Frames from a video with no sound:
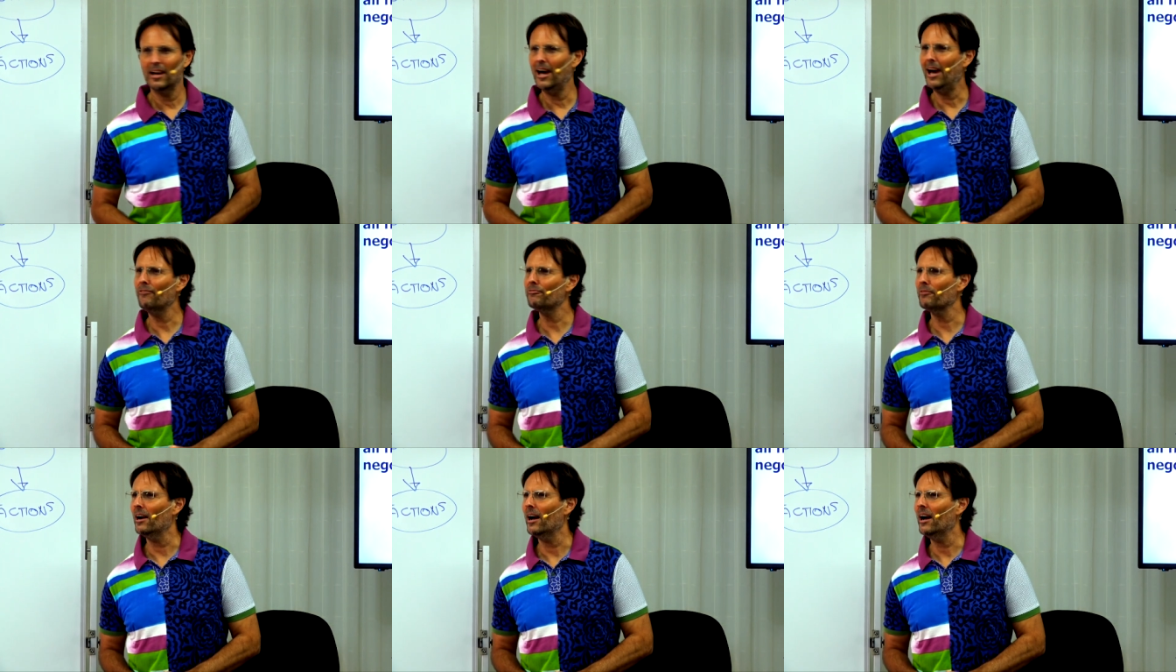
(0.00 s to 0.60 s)

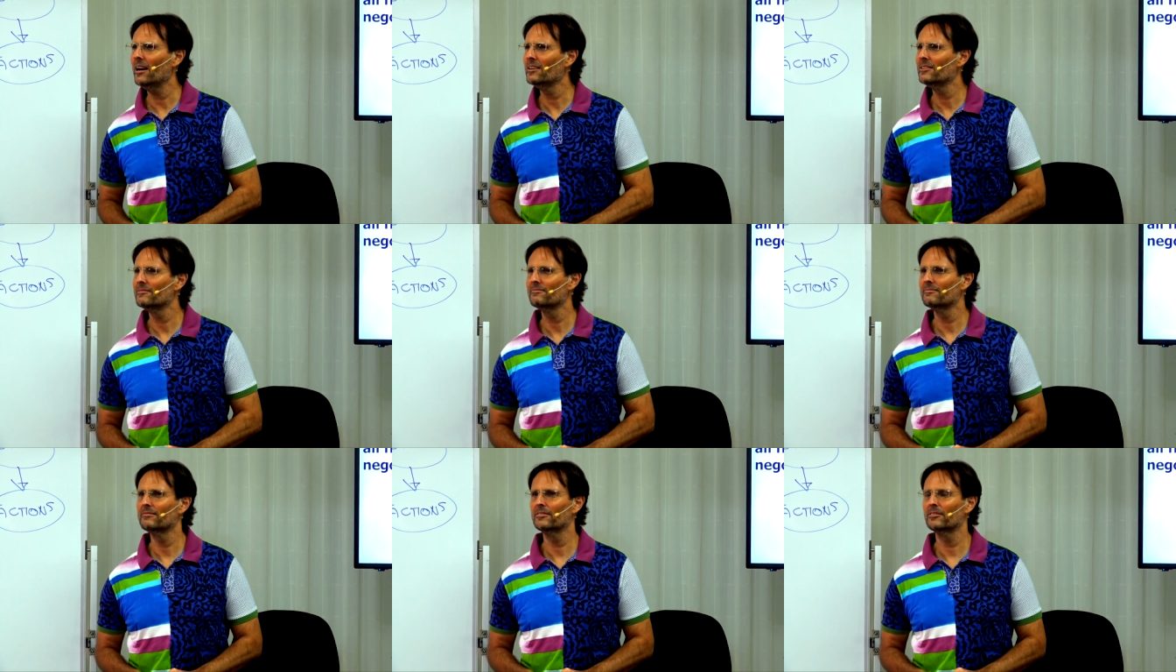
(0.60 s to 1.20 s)
Aphraar,
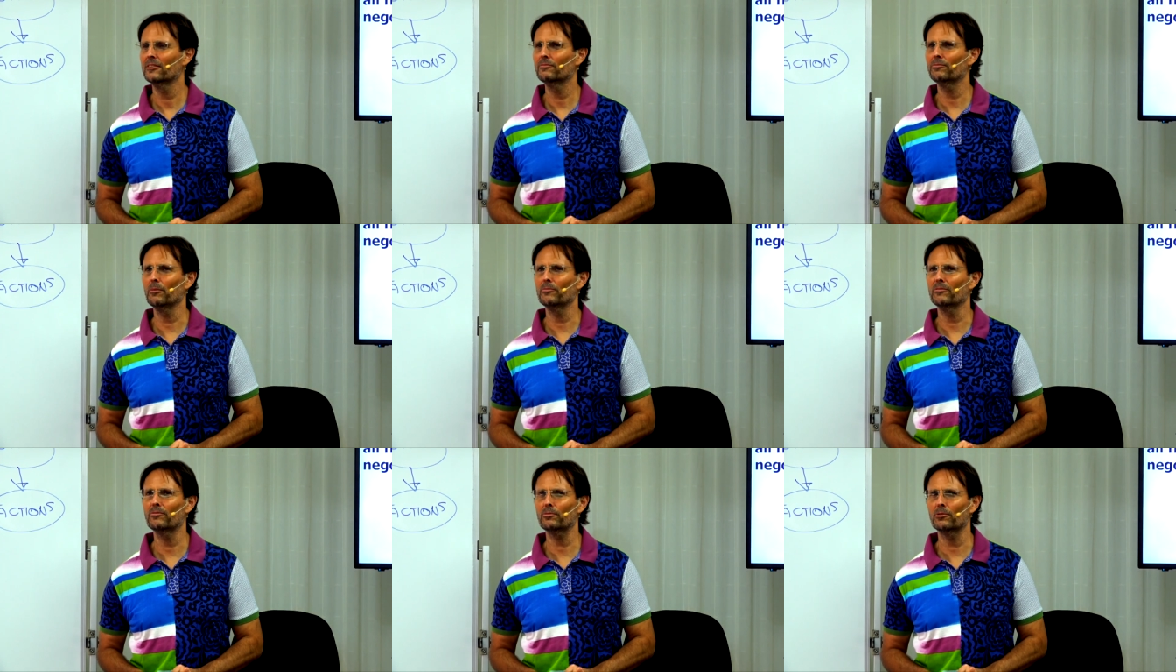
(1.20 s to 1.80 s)

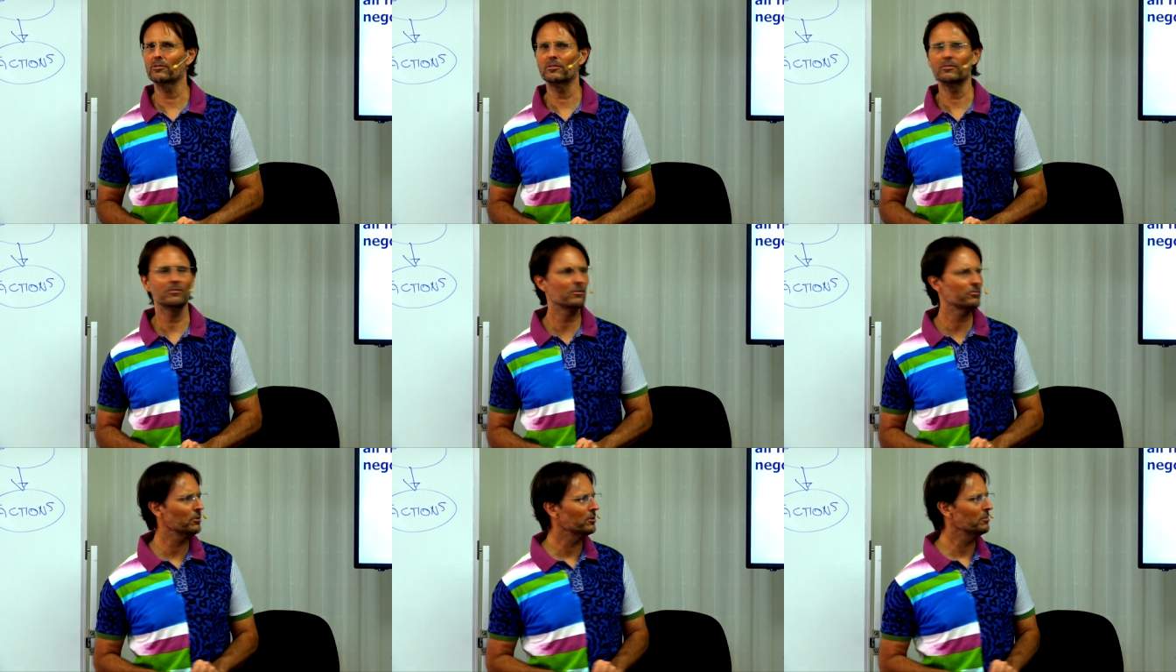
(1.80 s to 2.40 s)
from through
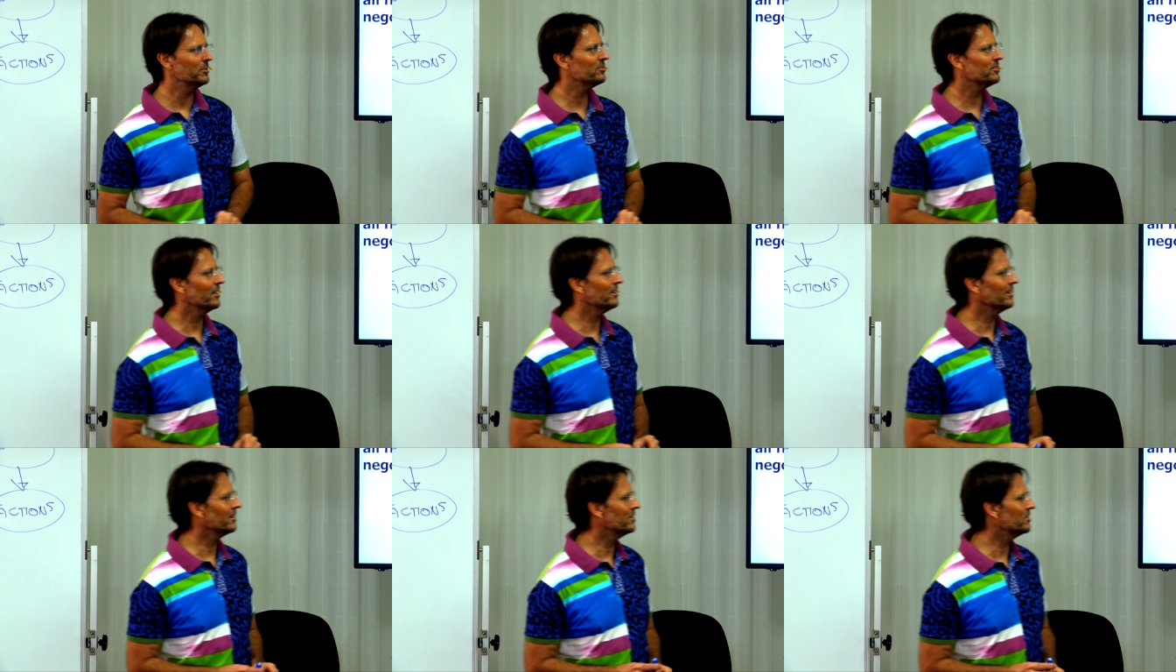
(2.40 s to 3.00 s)
the through the mist, I
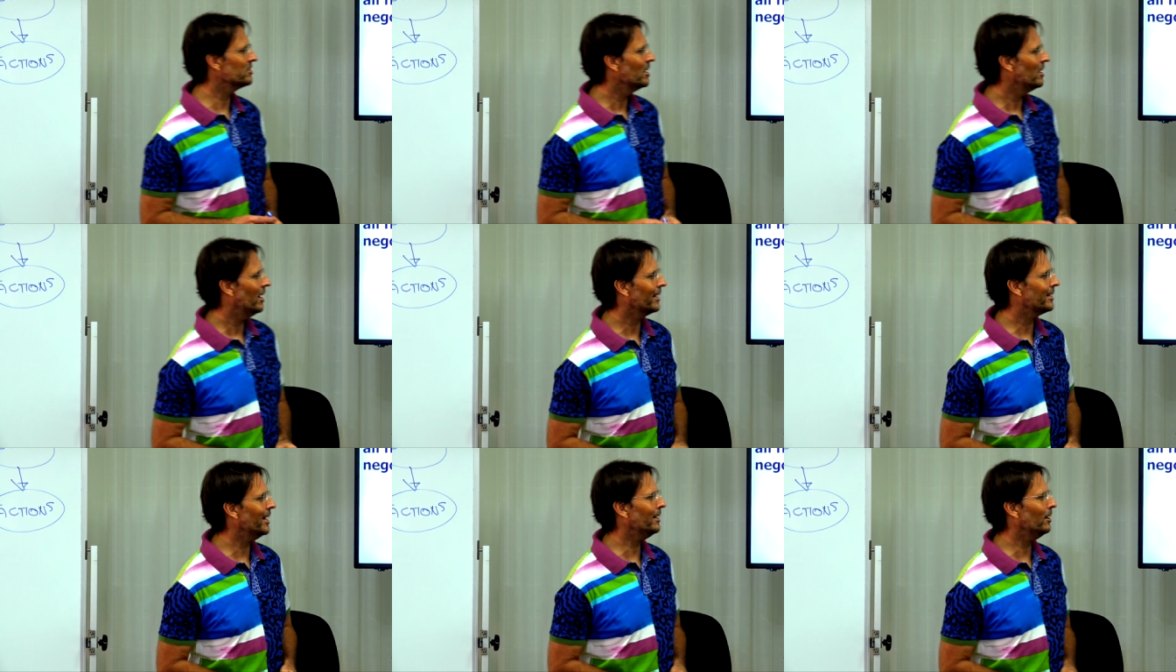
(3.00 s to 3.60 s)
think it is.
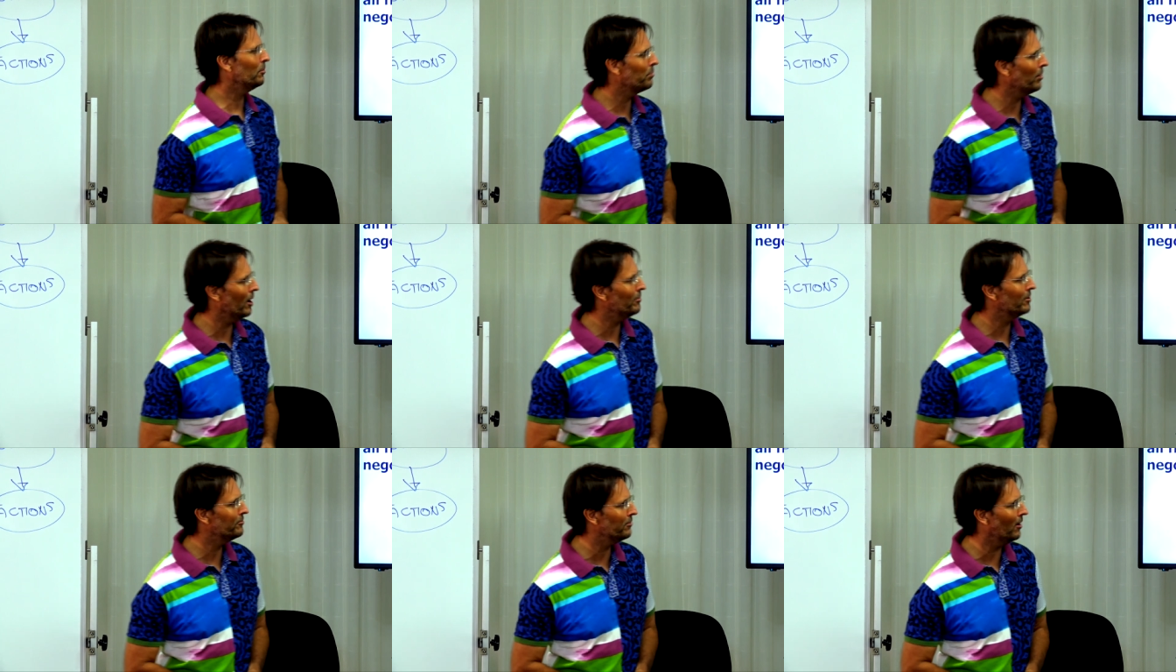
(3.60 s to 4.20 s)
I cannot
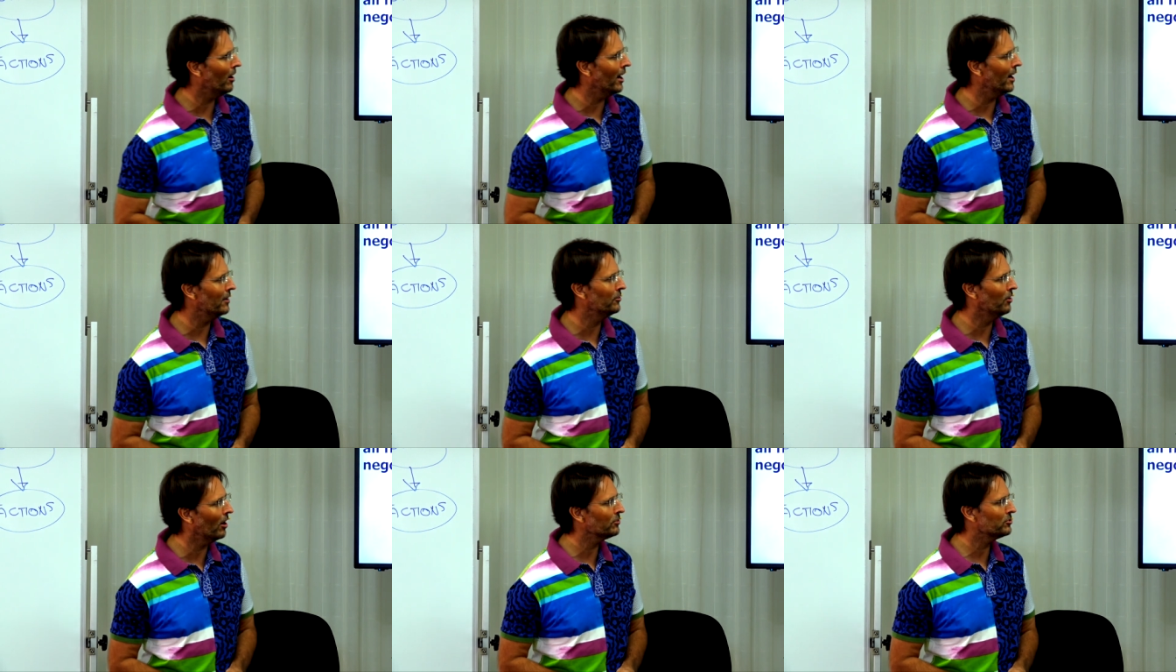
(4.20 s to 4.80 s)
bribe a fire
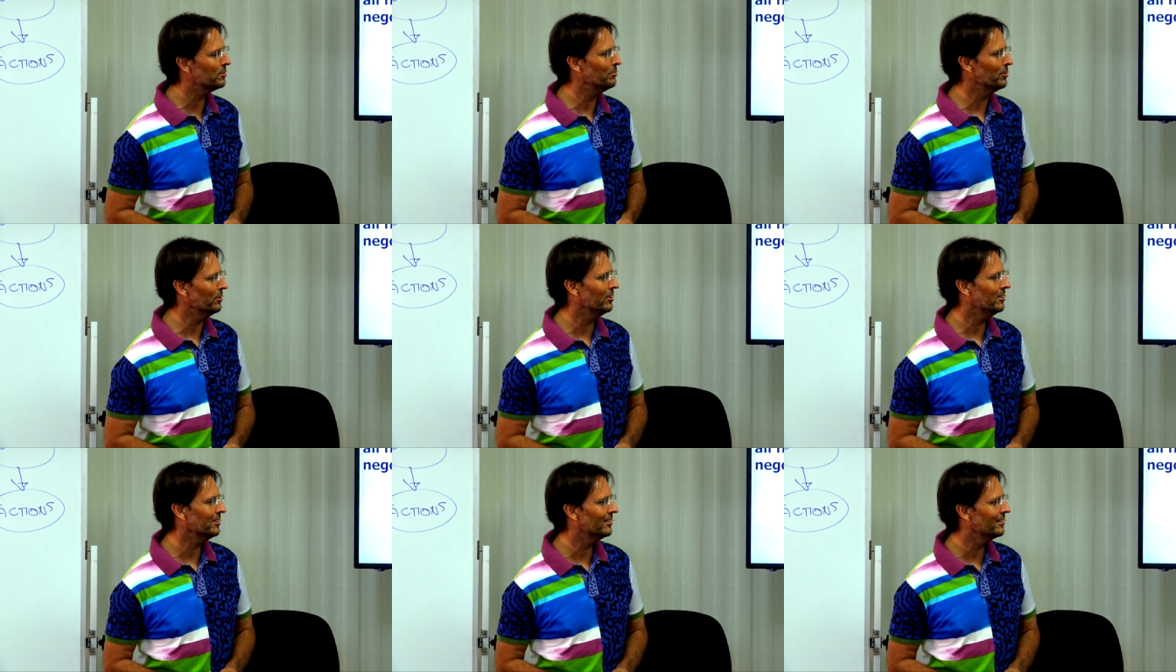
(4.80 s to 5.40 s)
not to
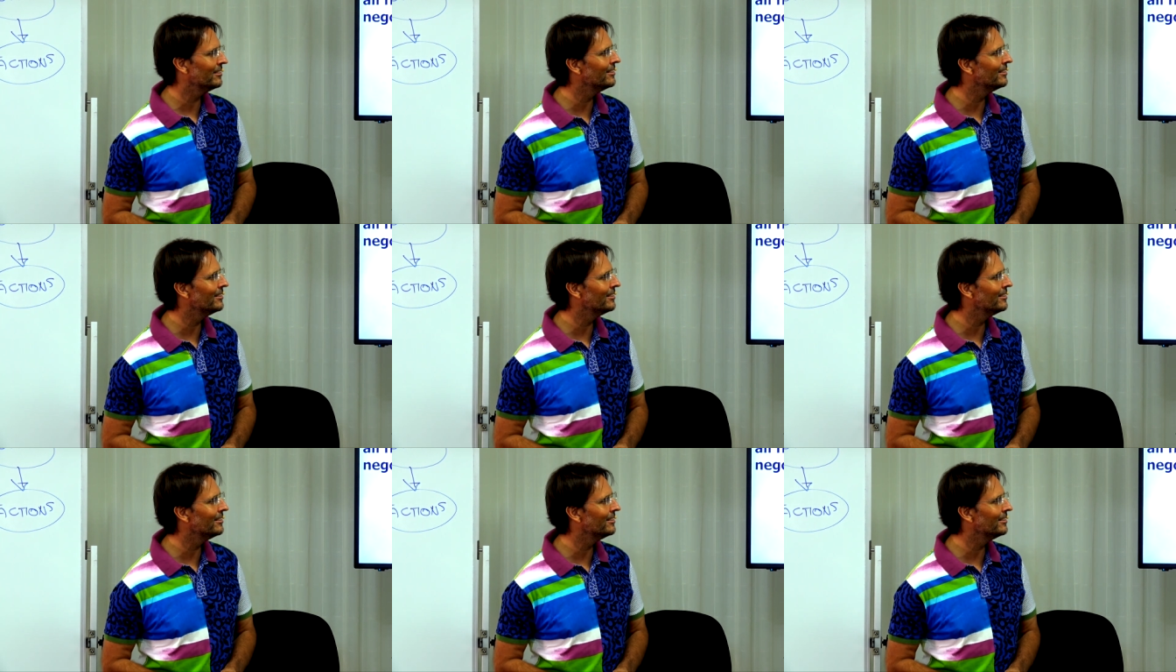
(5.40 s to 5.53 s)
burn.